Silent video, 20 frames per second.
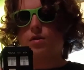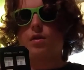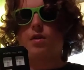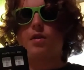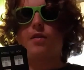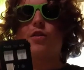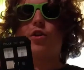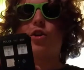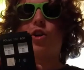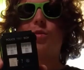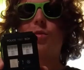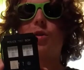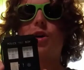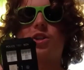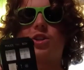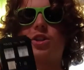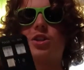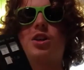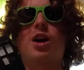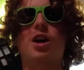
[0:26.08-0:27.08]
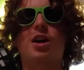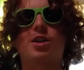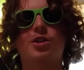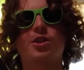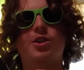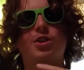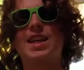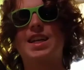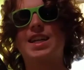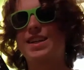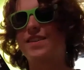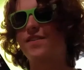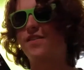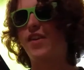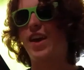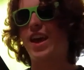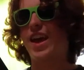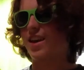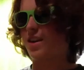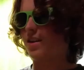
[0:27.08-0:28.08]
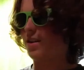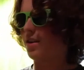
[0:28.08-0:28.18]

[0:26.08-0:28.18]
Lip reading: Very much a Doctor Who fan.